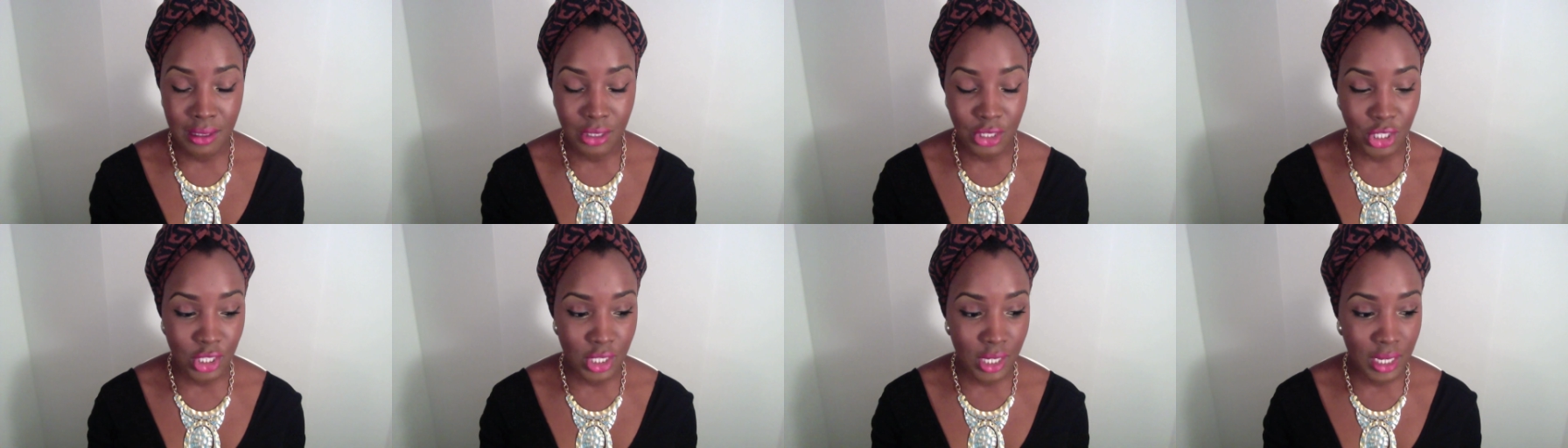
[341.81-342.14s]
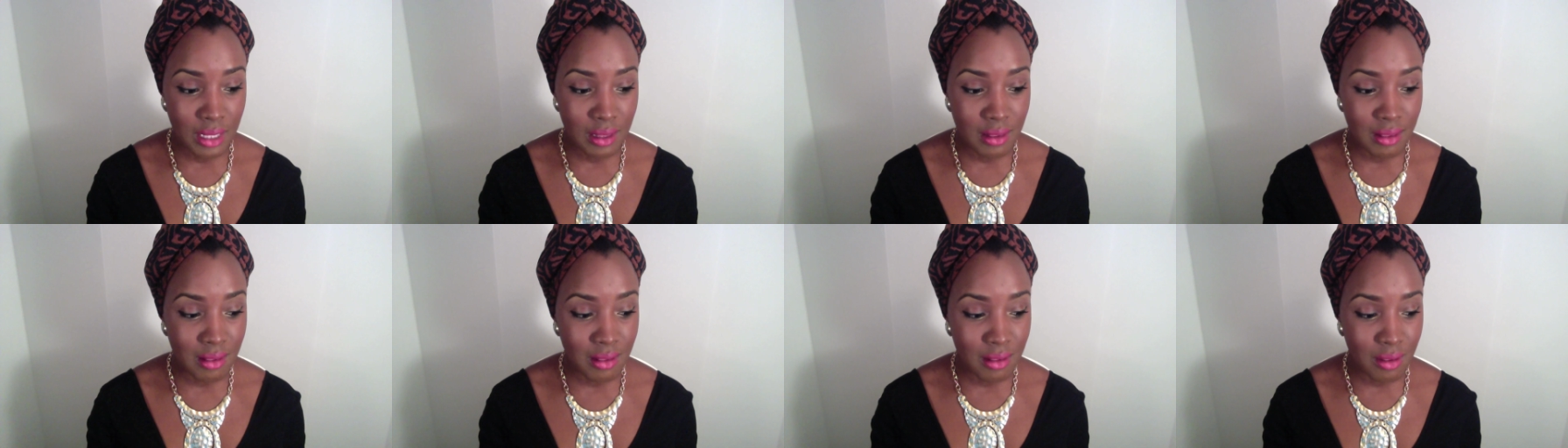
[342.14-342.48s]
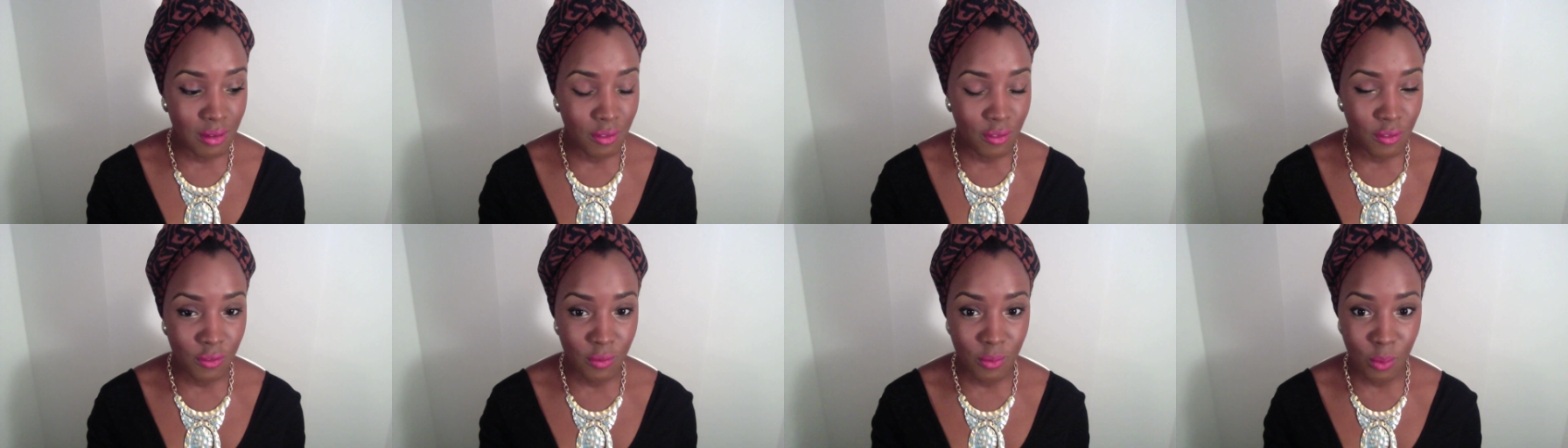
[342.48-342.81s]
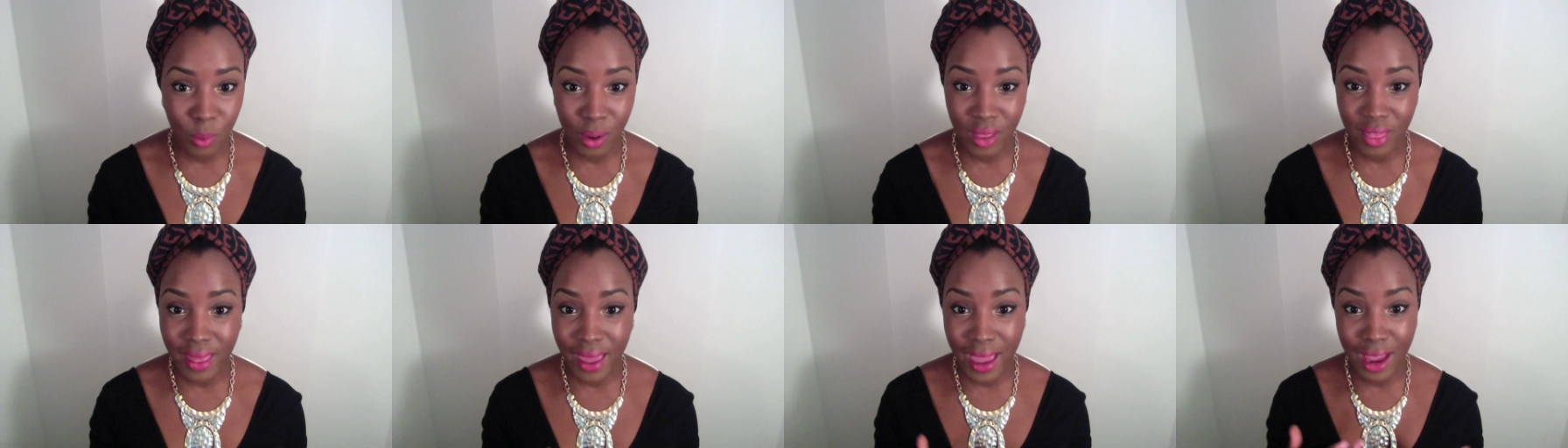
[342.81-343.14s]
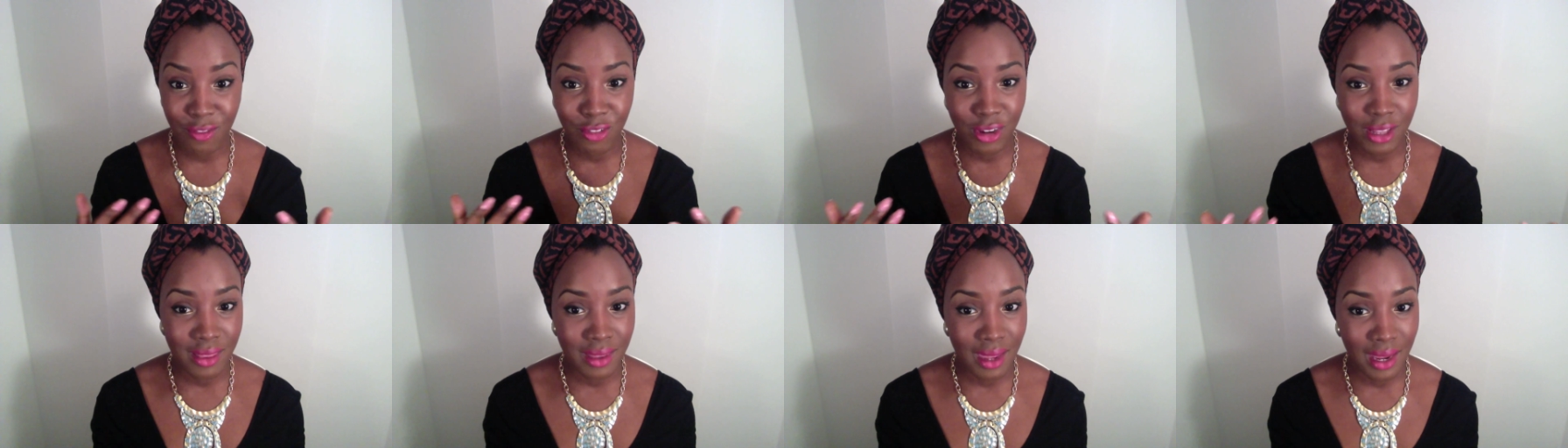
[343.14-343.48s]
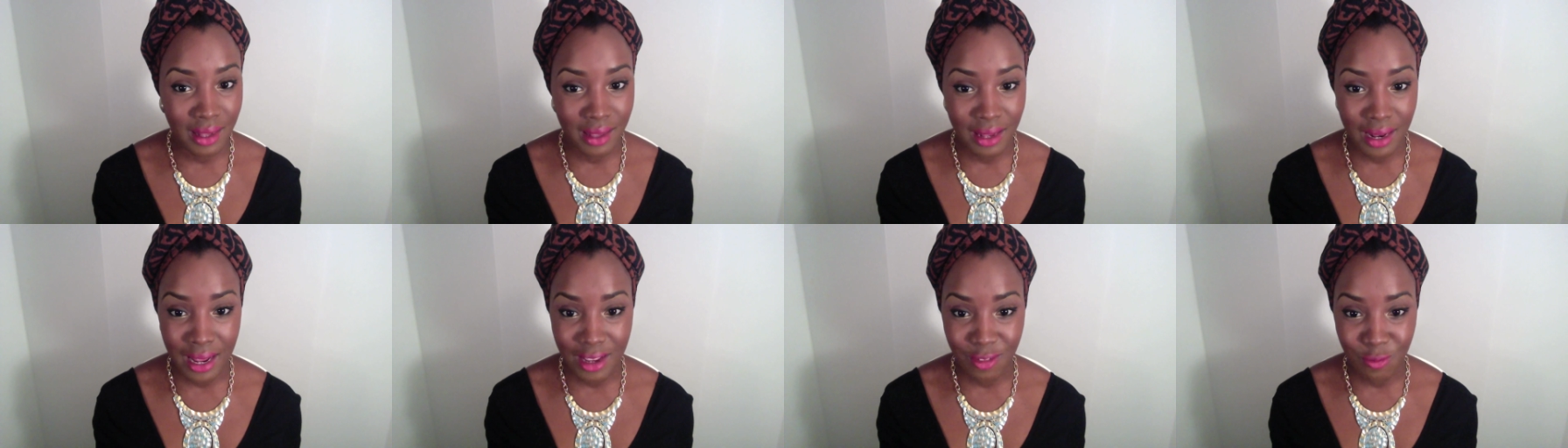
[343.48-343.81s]
just with
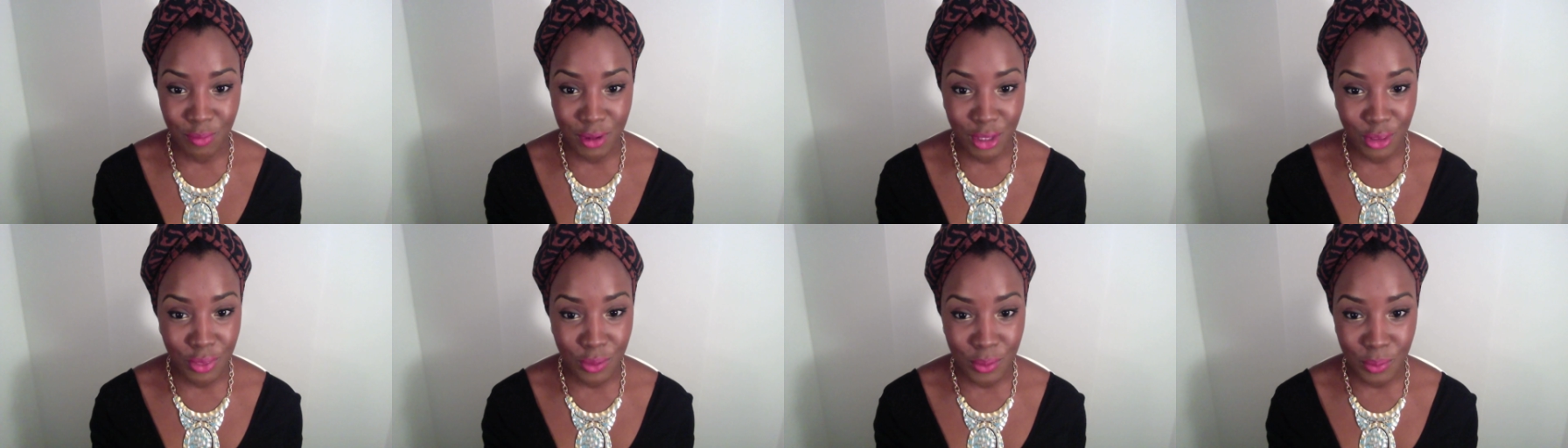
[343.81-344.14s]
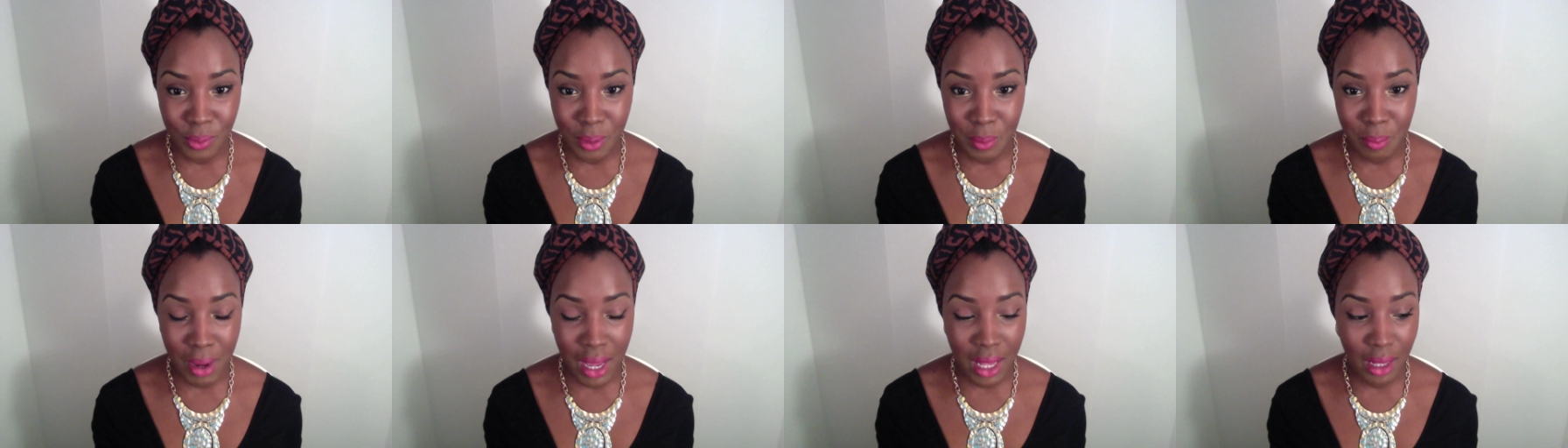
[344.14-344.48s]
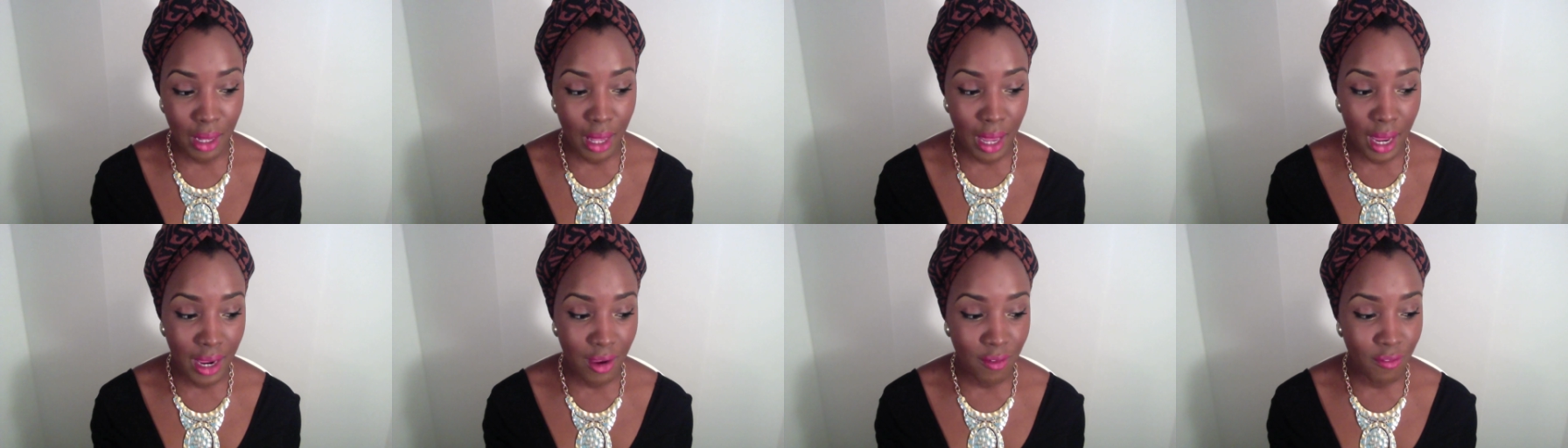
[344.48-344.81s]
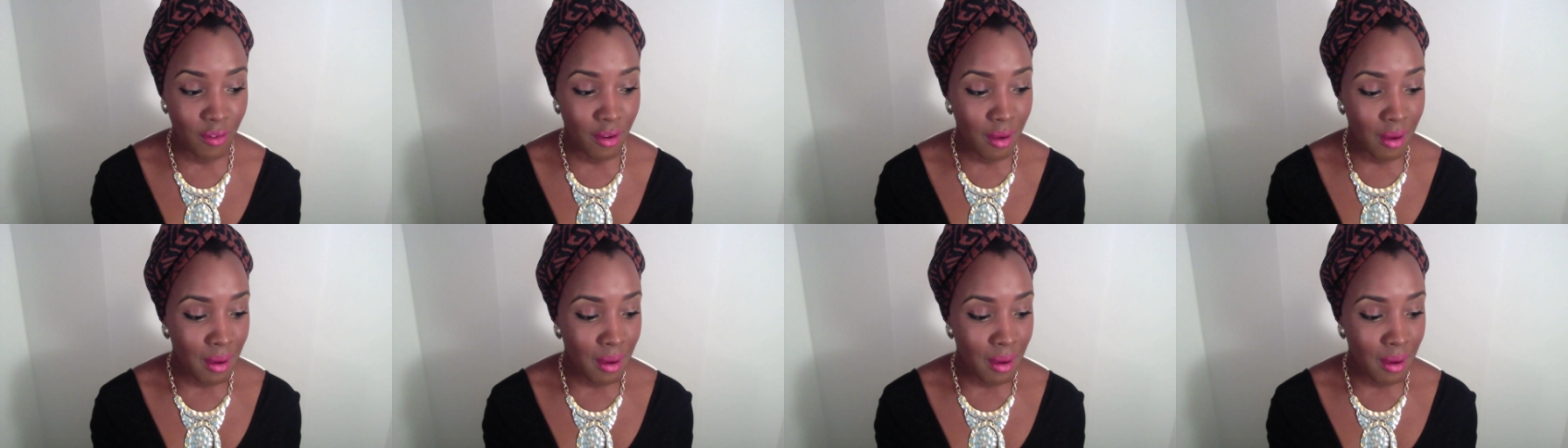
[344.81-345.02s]
everything that I've been through in my life.